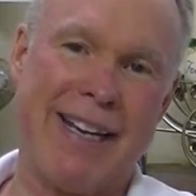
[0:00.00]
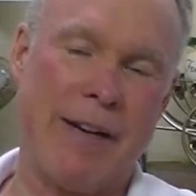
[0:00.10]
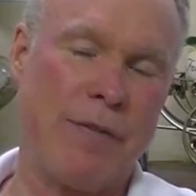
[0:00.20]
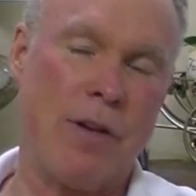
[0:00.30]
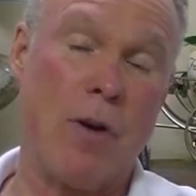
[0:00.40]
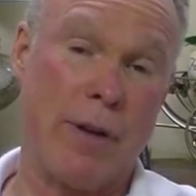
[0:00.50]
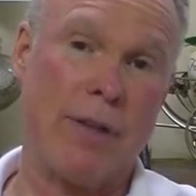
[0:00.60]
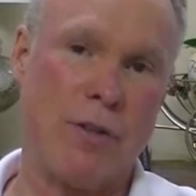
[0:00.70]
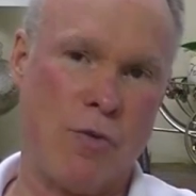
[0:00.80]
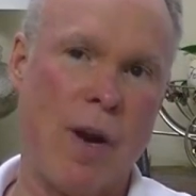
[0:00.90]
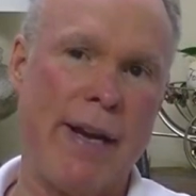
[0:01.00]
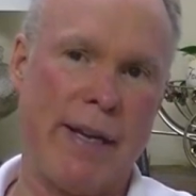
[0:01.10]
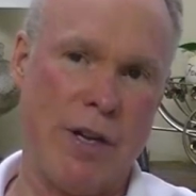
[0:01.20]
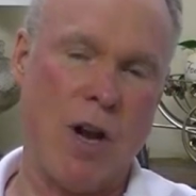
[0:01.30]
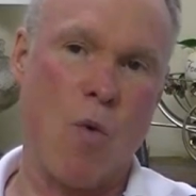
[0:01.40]
to get if you don't get
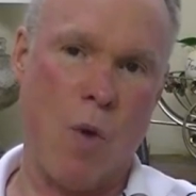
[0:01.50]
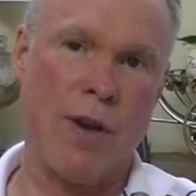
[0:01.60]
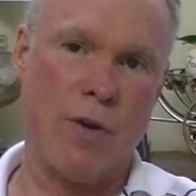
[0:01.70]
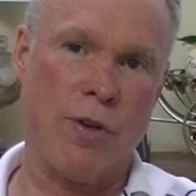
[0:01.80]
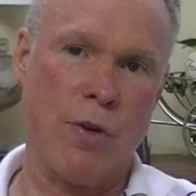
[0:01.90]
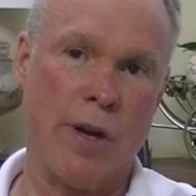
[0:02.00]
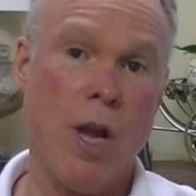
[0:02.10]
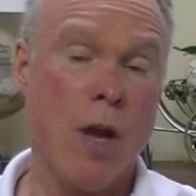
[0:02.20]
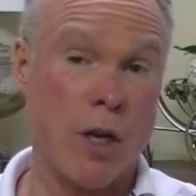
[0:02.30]
training and know what you're doing.